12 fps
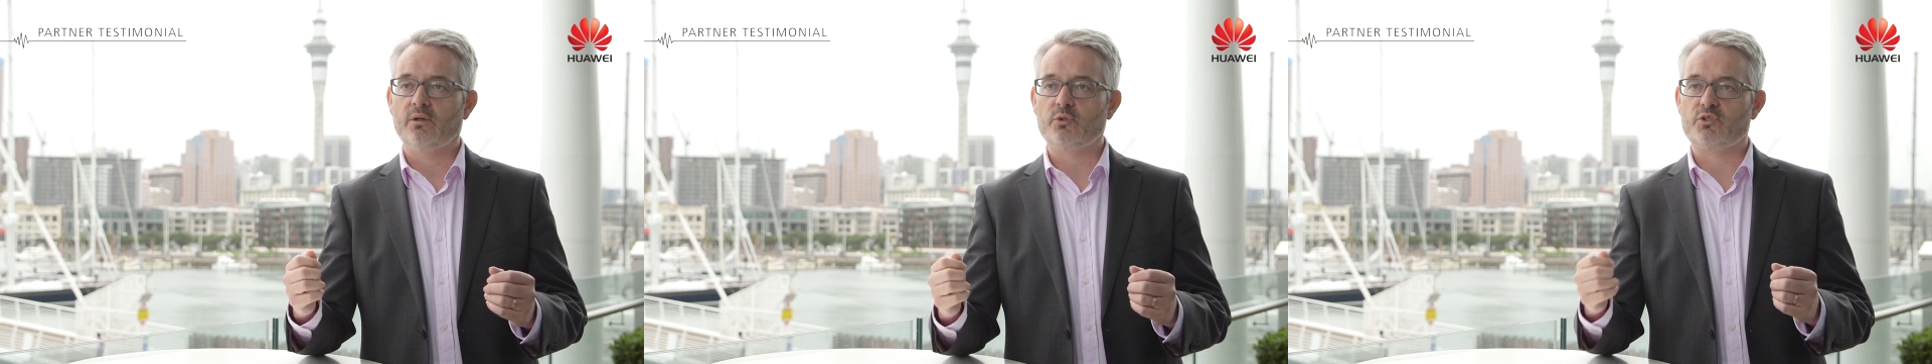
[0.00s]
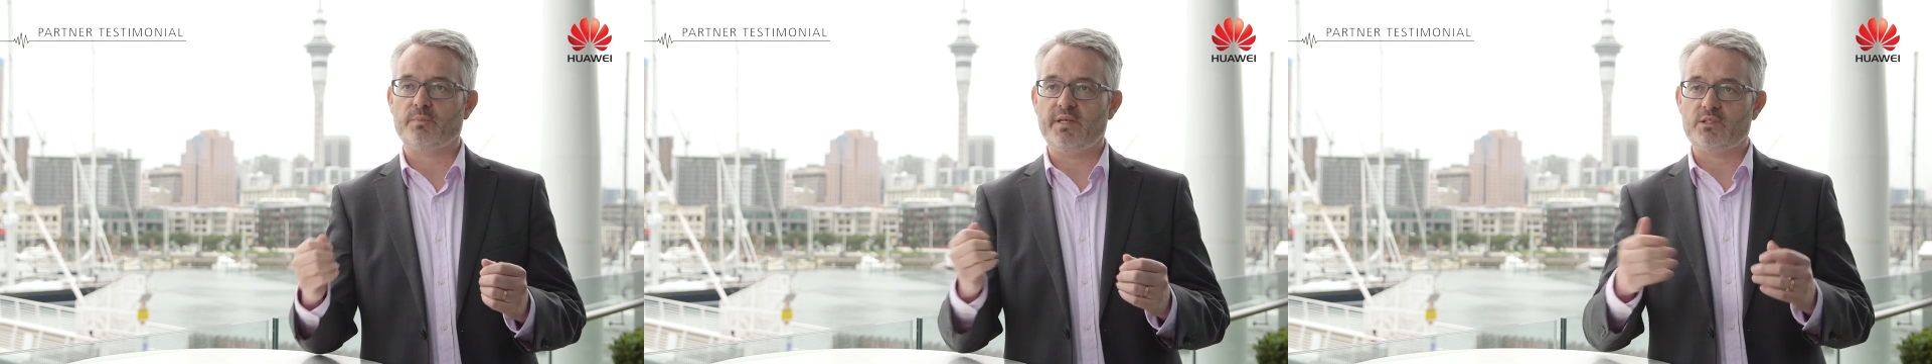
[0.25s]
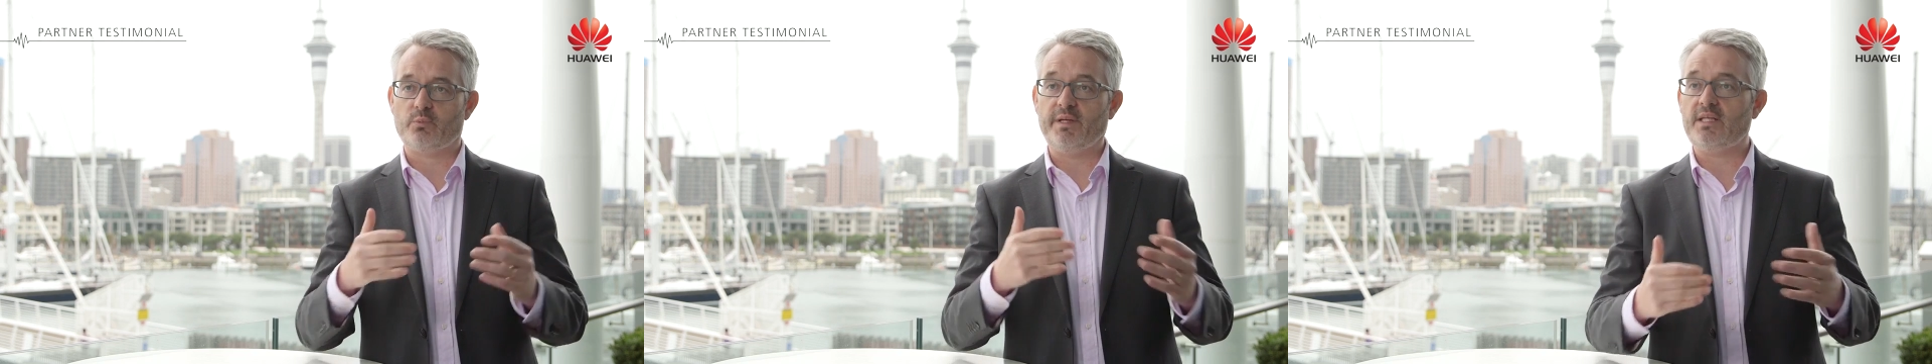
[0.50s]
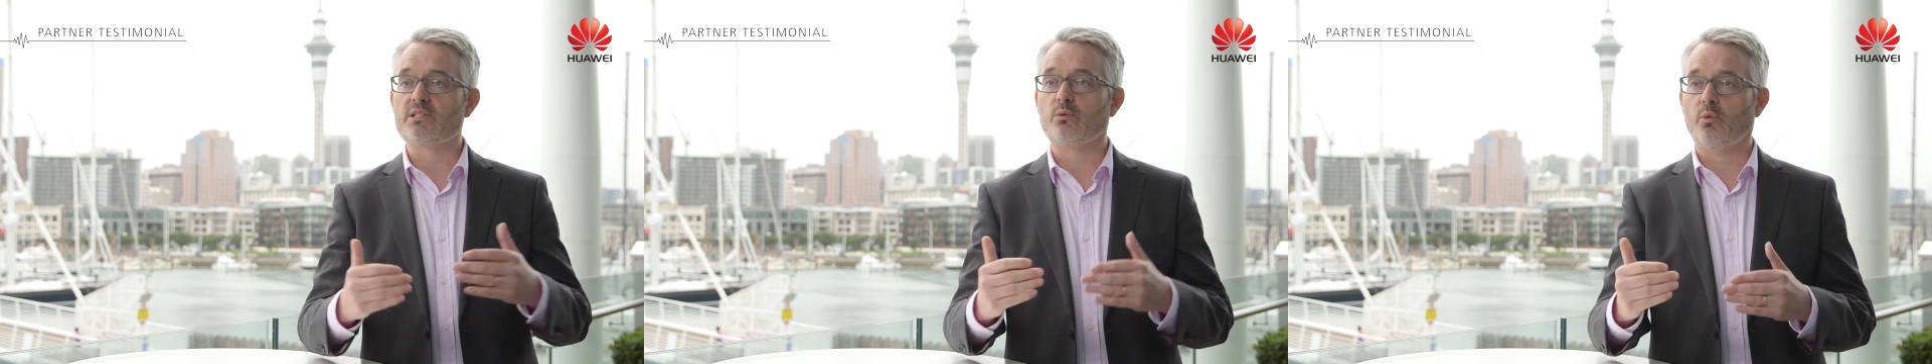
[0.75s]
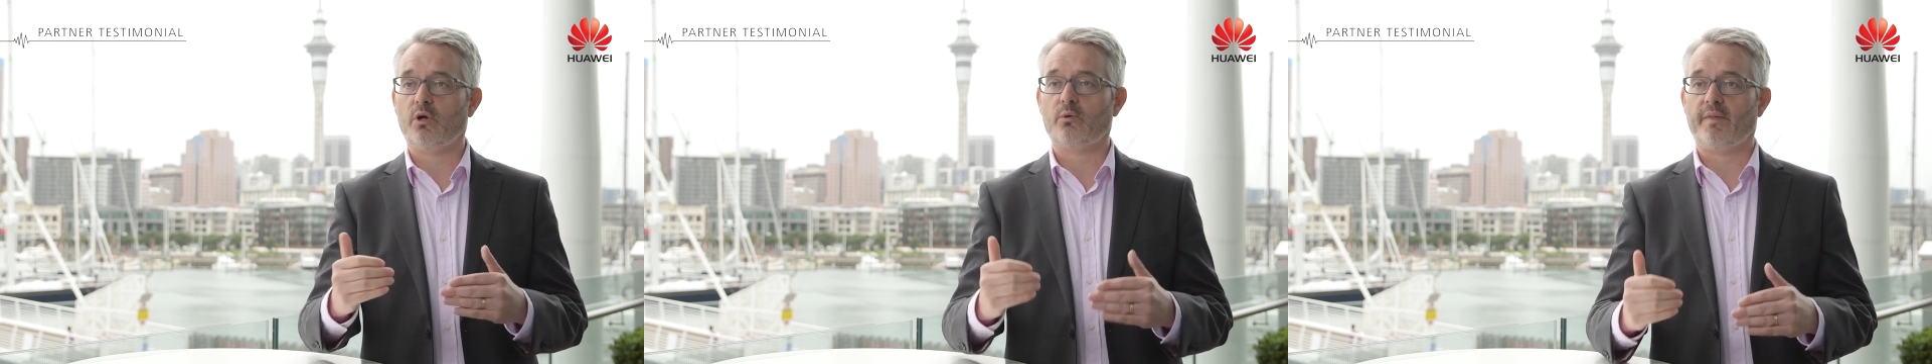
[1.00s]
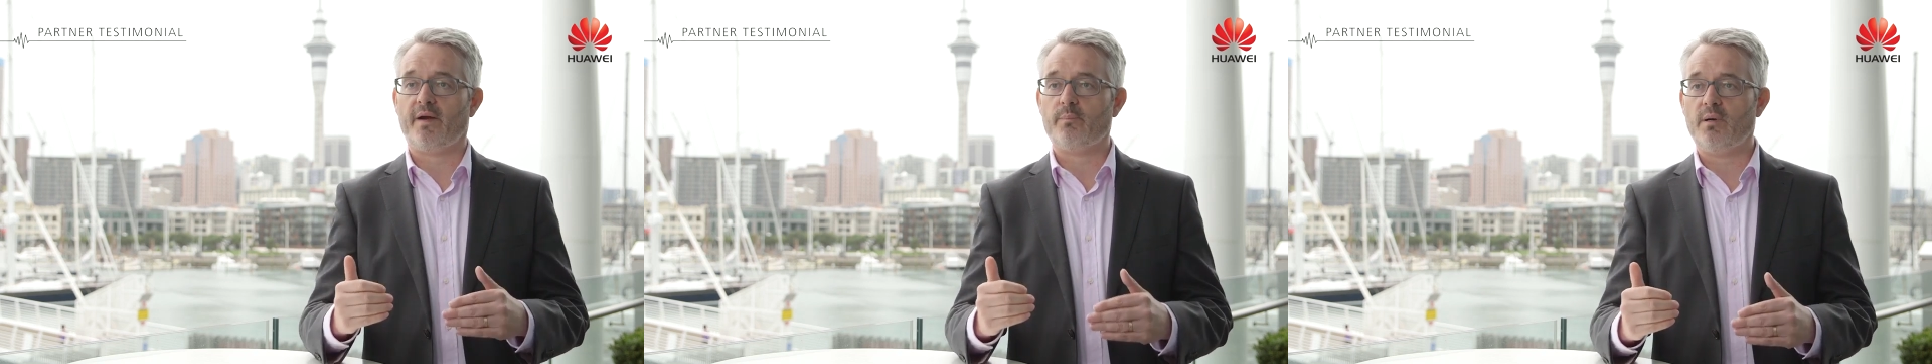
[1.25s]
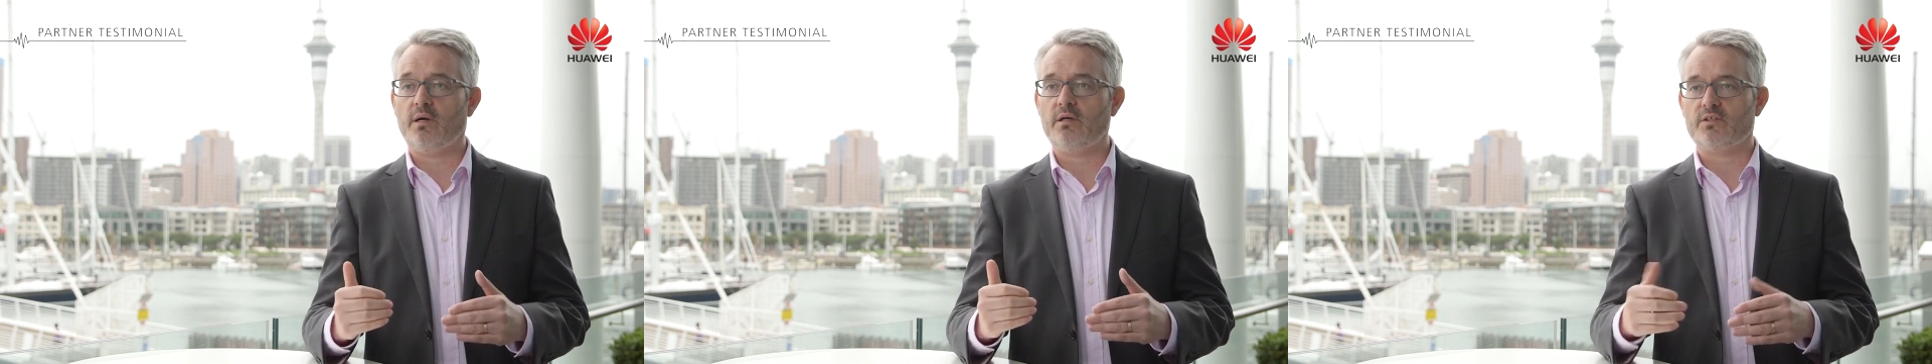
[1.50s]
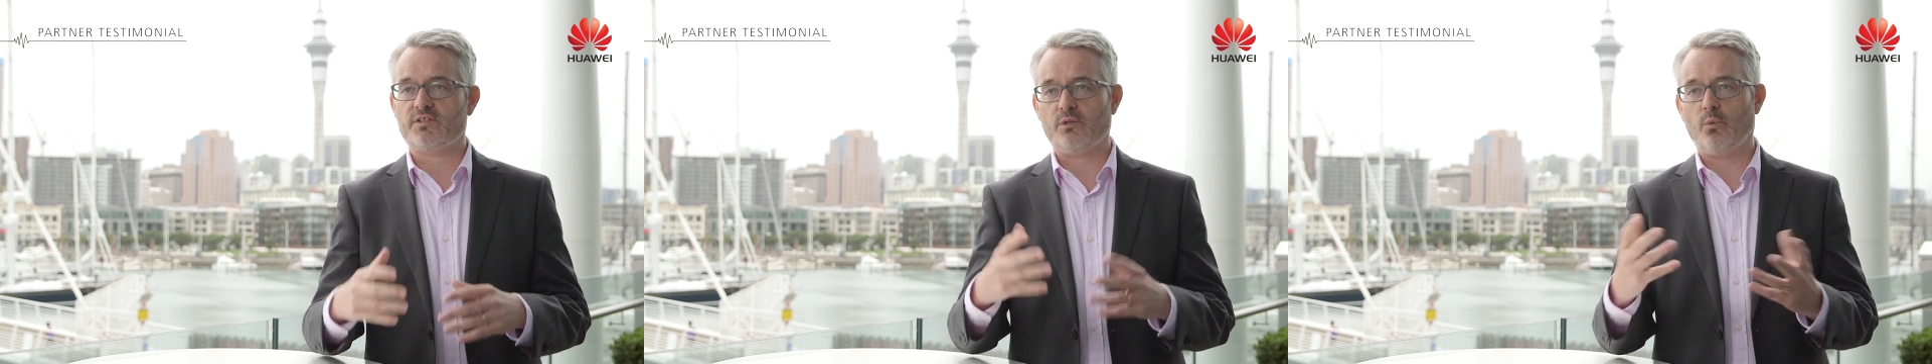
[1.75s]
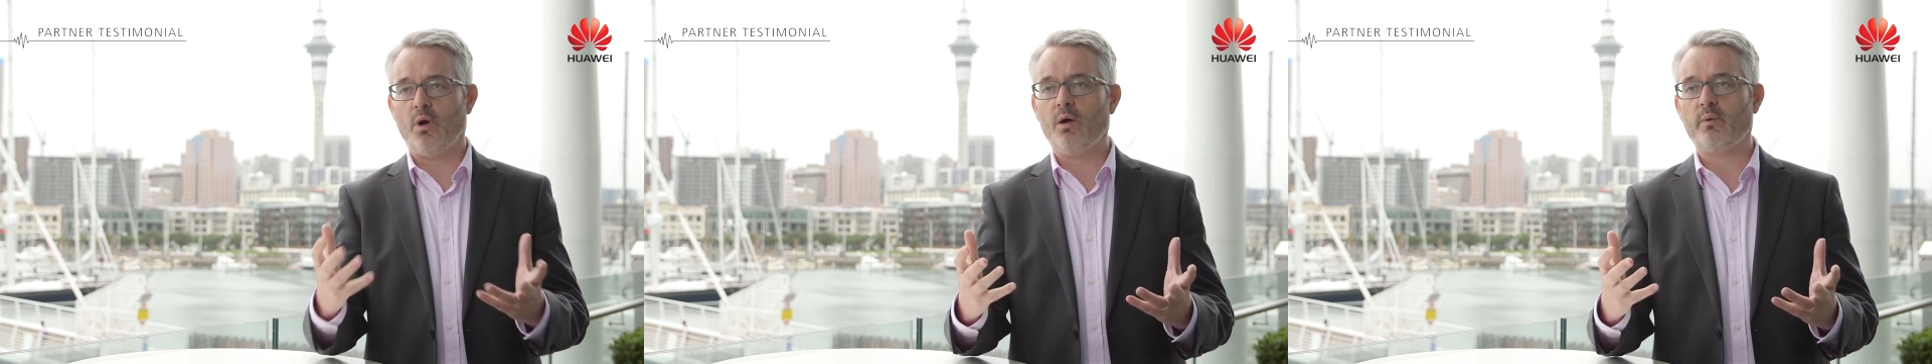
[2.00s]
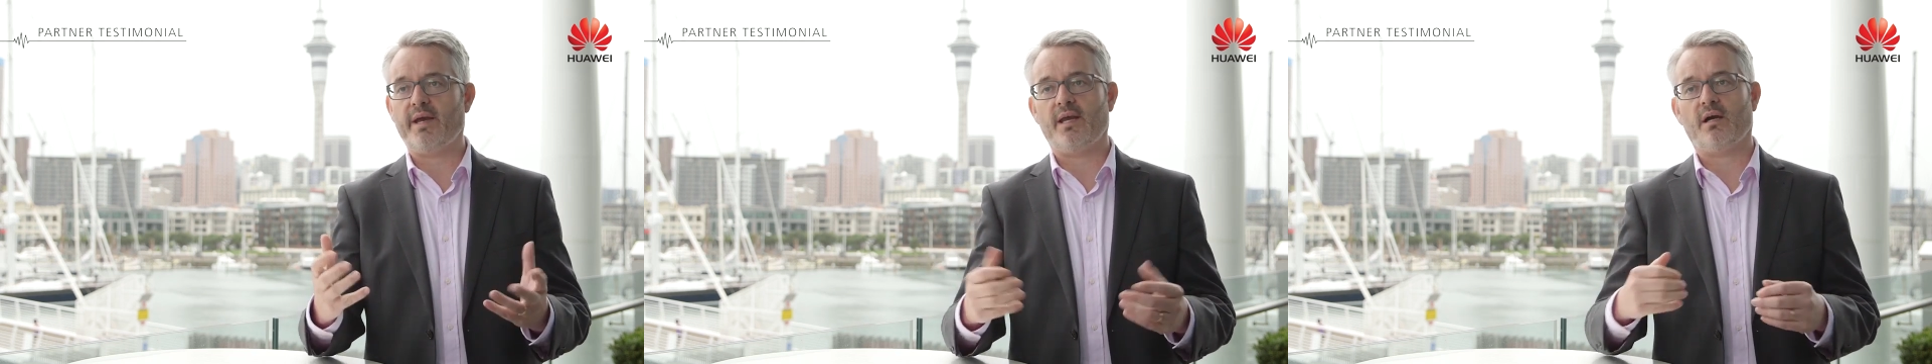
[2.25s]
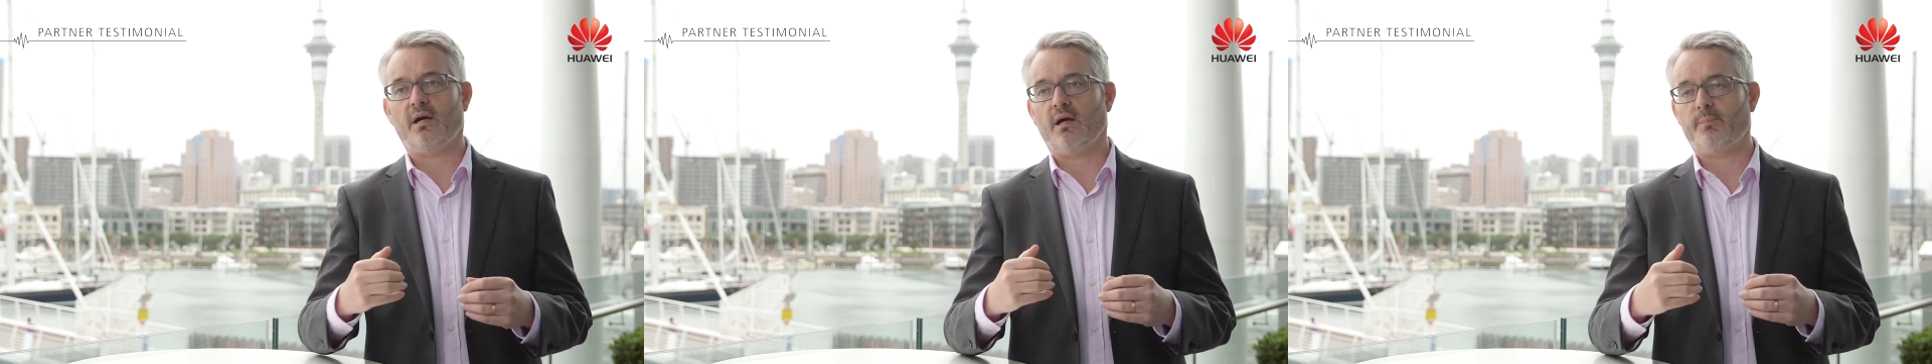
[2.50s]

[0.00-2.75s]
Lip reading: which means we need to work with our partners, and Huawei